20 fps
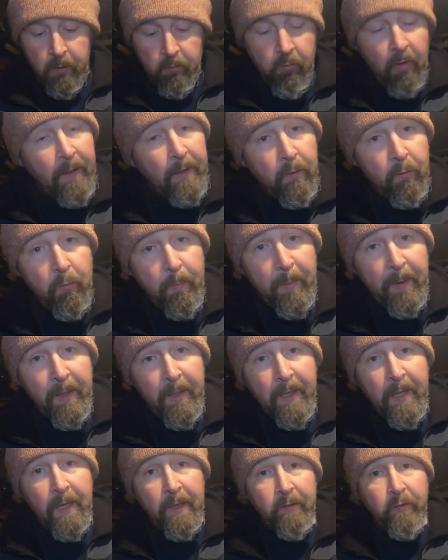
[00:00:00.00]
great little bit
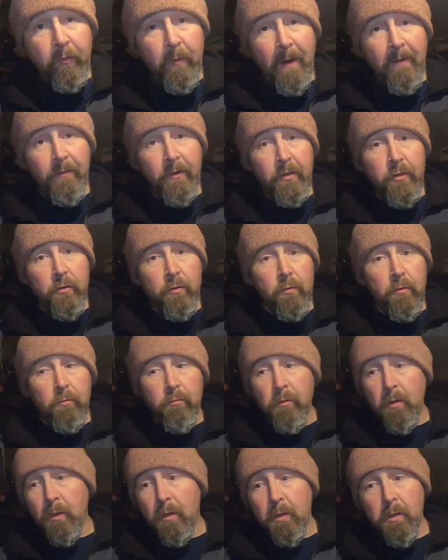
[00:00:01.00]
of kit to have in
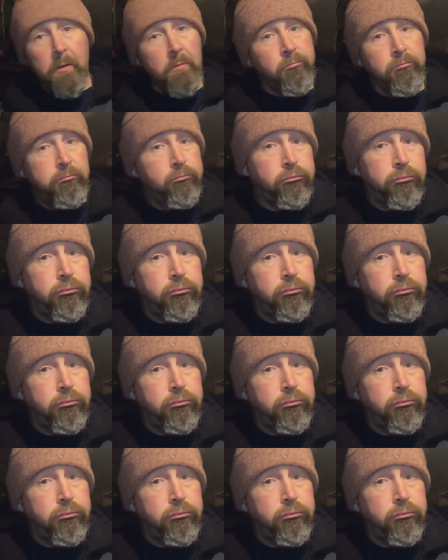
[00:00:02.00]
your